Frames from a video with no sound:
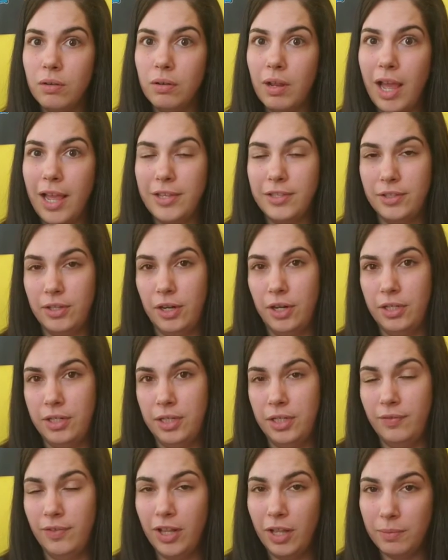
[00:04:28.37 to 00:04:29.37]
I started
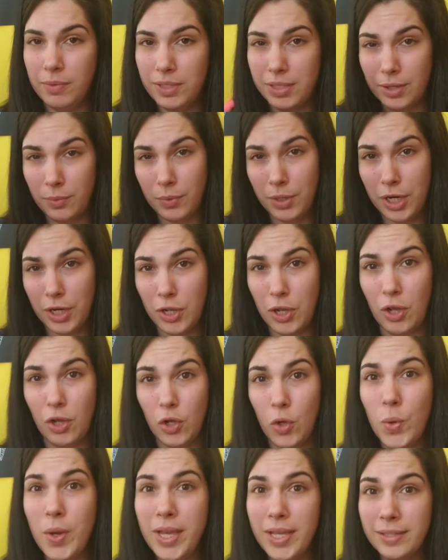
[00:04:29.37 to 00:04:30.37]
to develop this thing, what I call
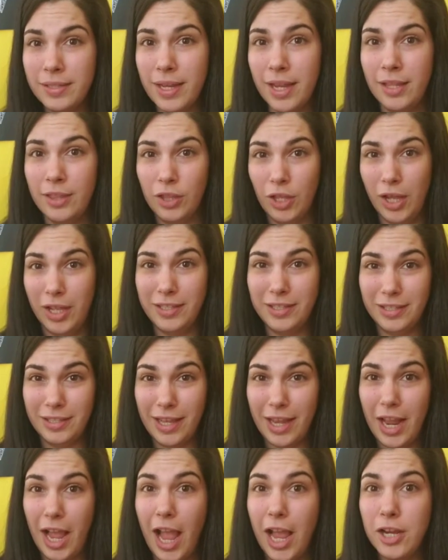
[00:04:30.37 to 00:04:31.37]
quicksand thoughts. It's
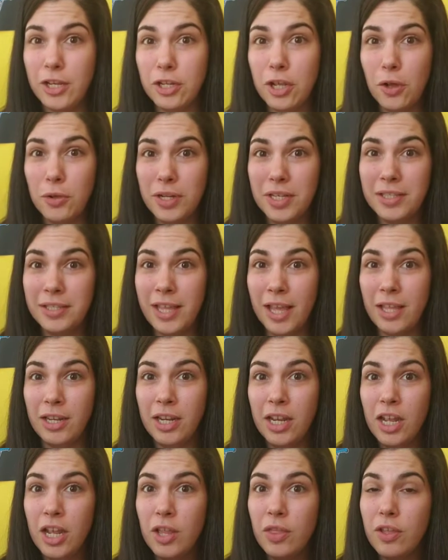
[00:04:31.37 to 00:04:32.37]
like I noticed that
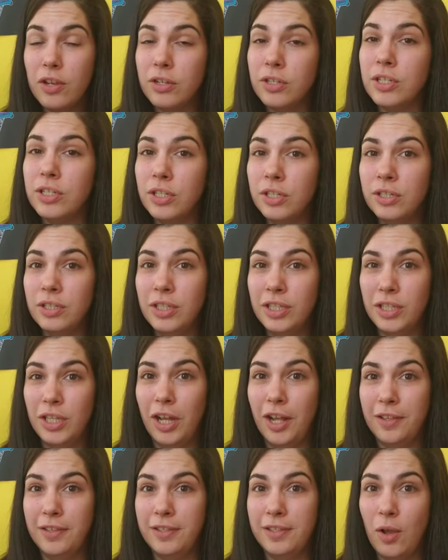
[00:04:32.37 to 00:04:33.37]
there are certain
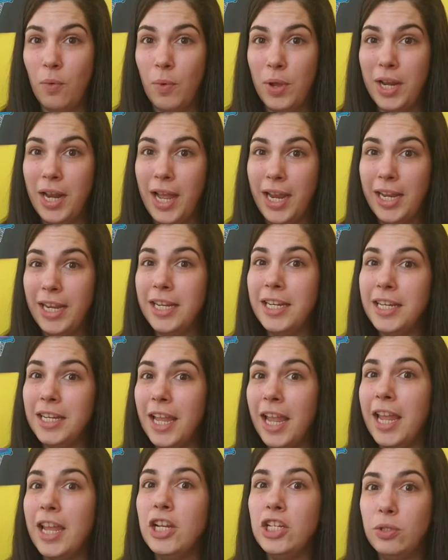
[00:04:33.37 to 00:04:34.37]
thoughts that when I
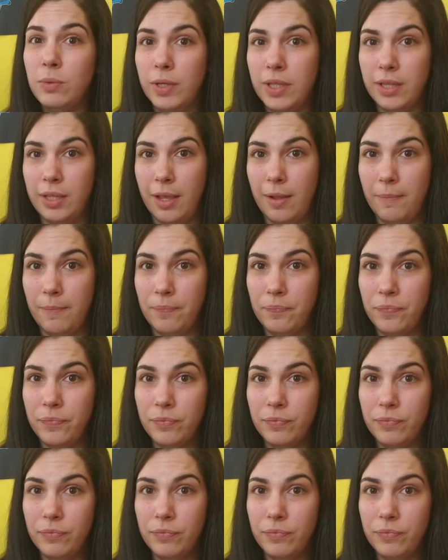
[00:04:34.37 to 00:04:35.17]
engage with them,